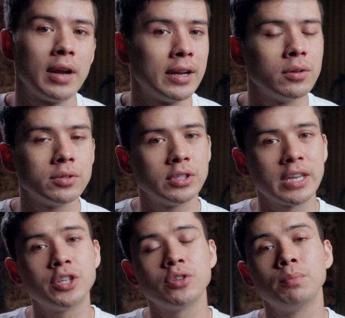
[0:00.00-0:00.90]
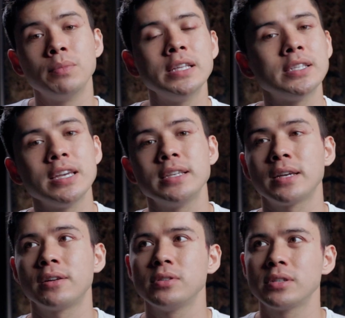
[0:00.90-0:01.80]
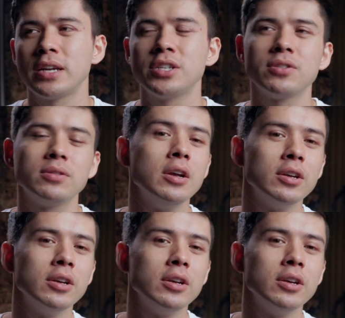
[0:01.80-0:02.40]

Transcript: I don't schedule meetings, I don't schedule